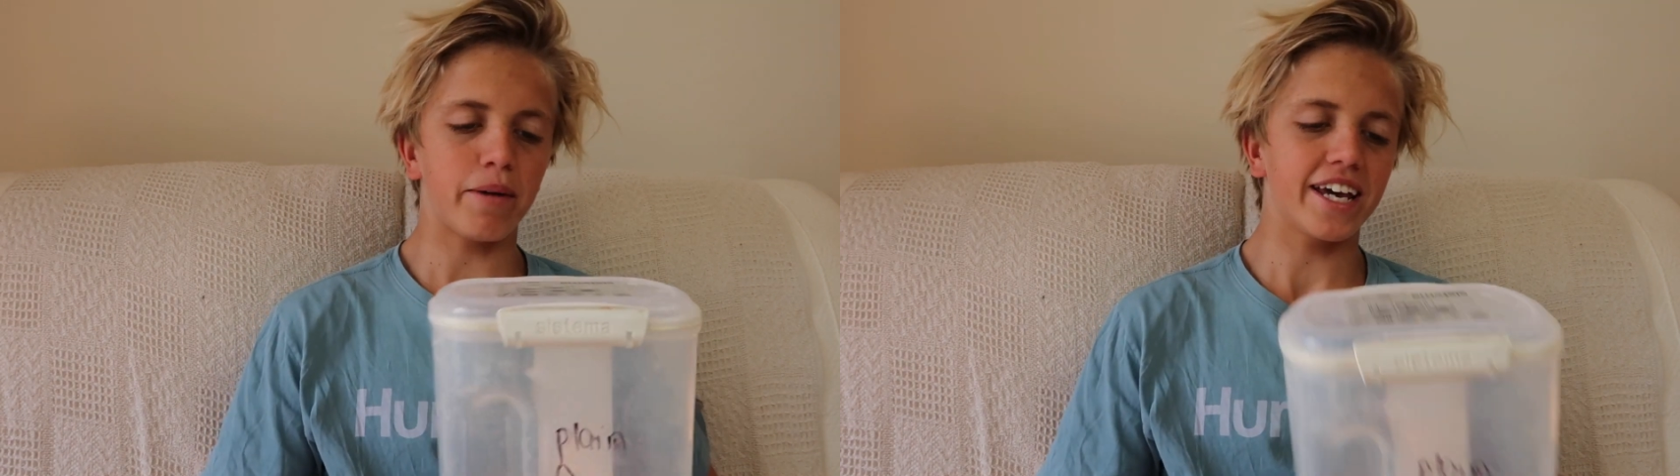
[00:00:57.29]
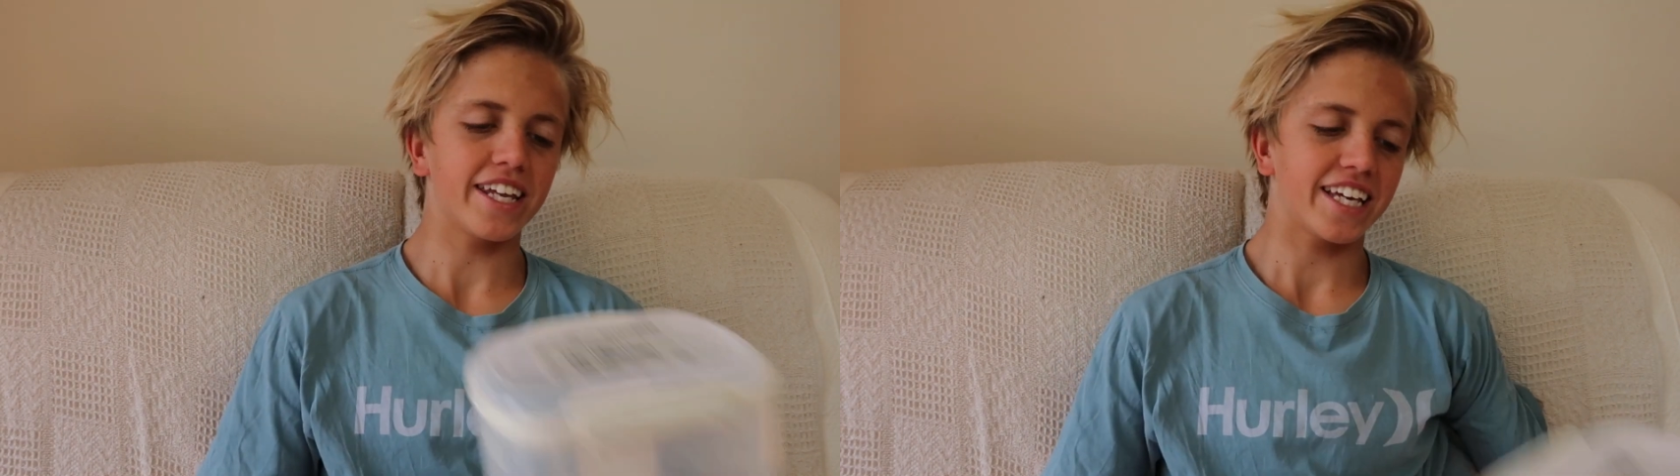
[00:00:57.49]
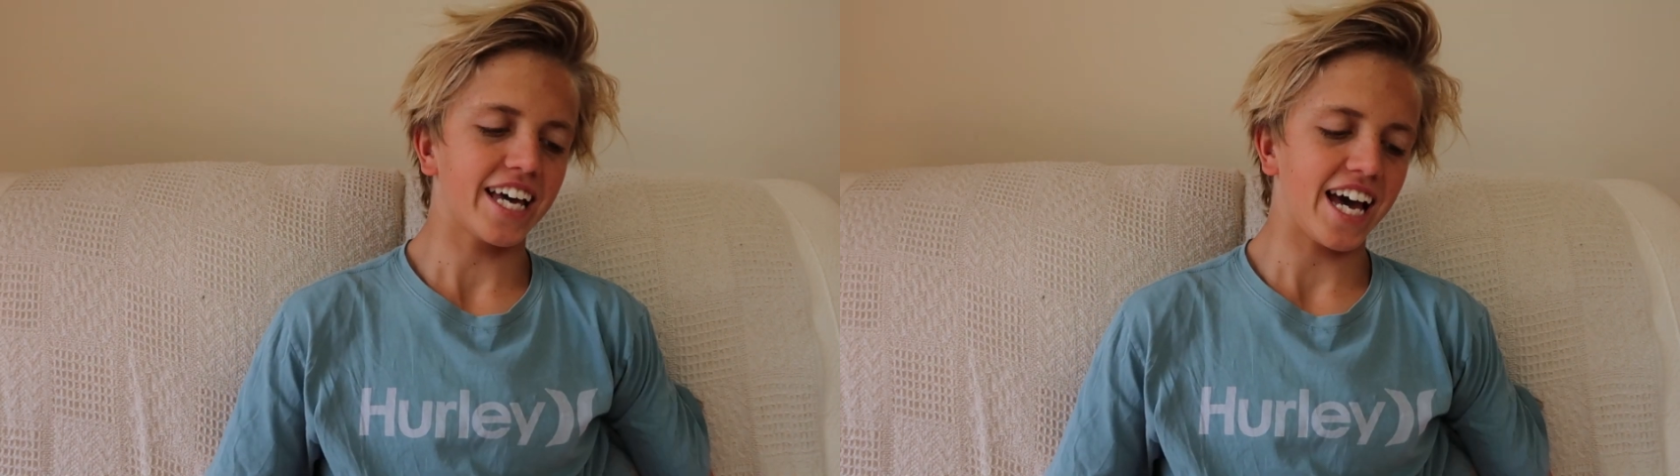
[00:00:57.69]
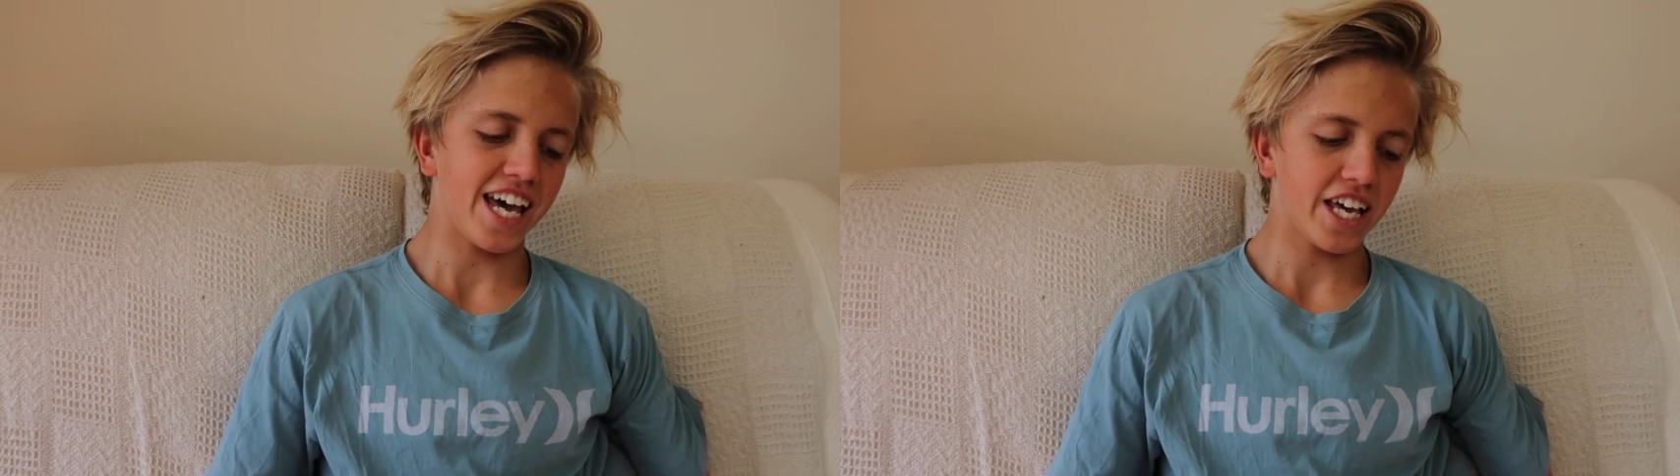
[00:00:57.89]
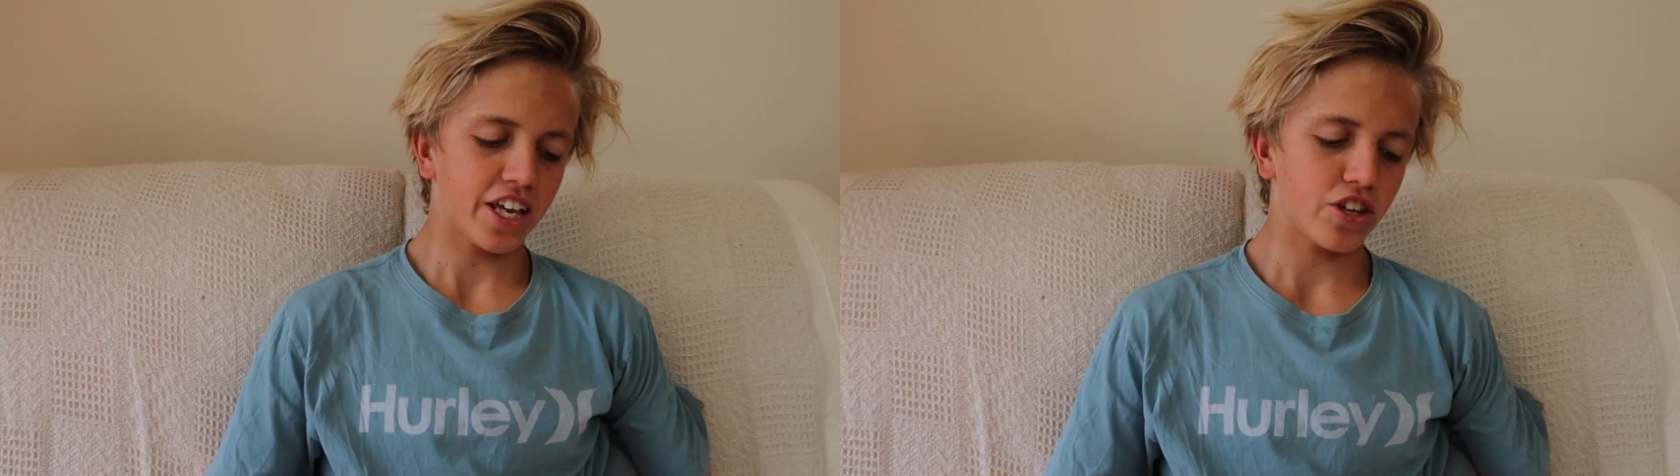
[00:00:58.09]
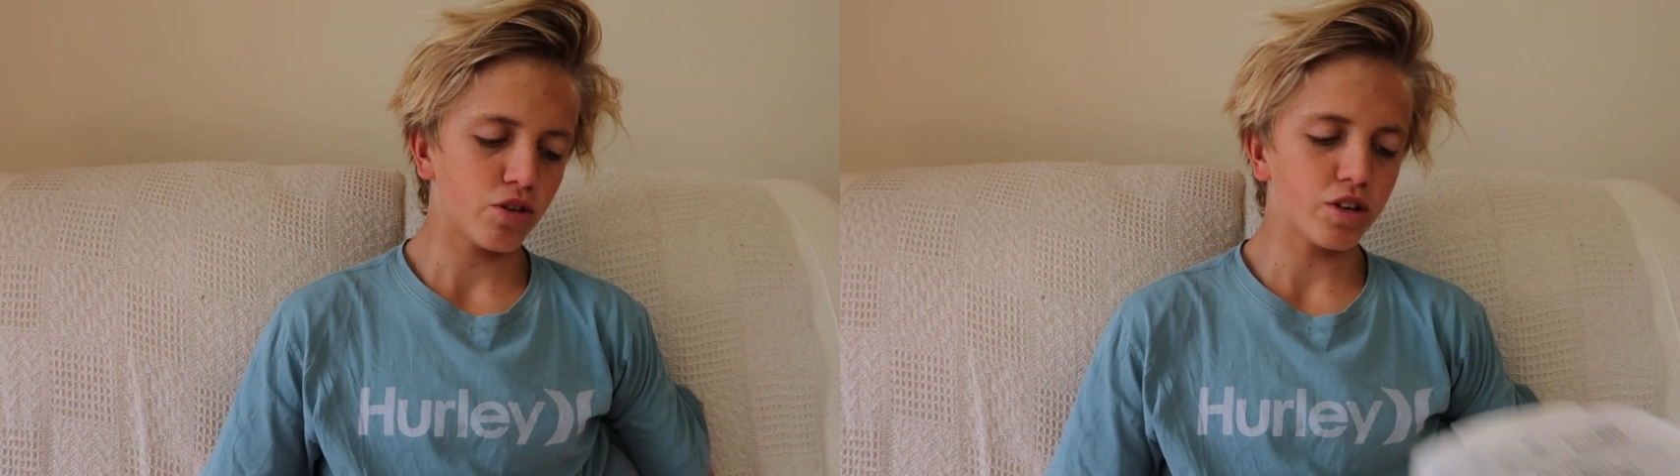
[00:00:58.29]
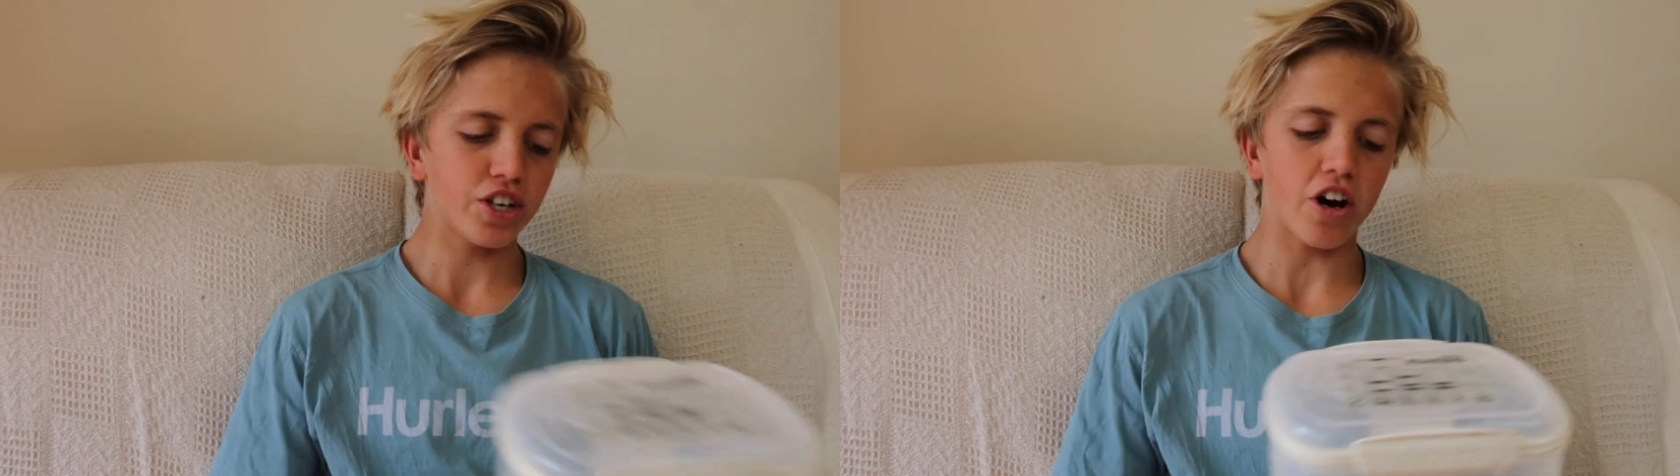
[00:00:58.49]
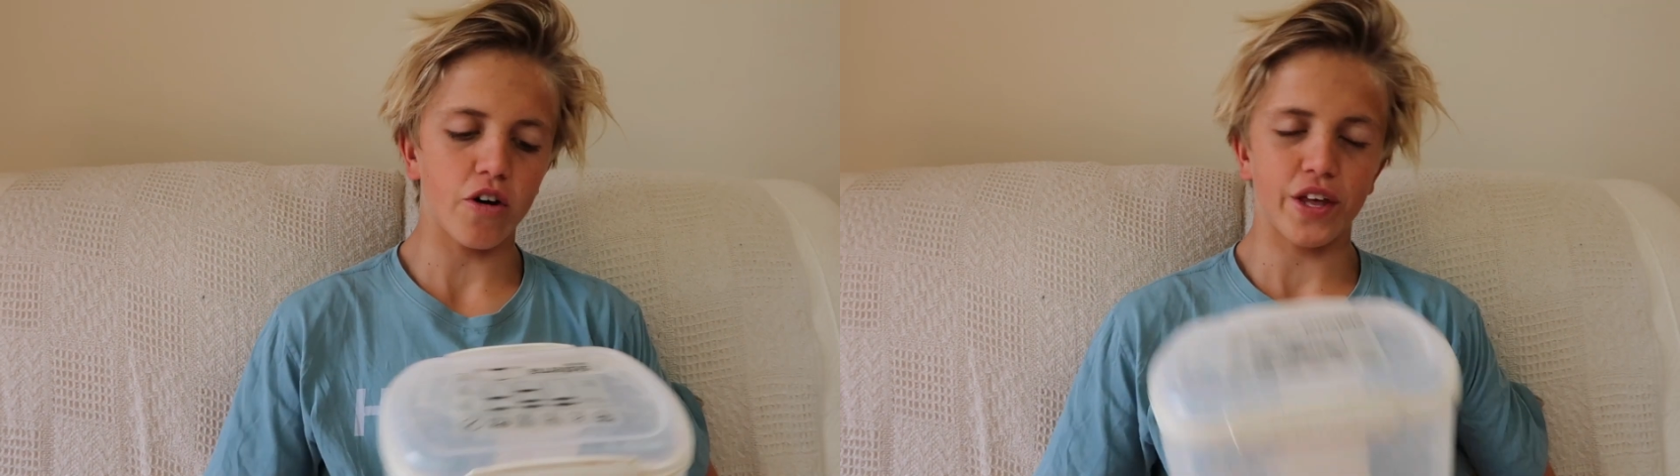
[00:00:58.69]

baking a cake, you would know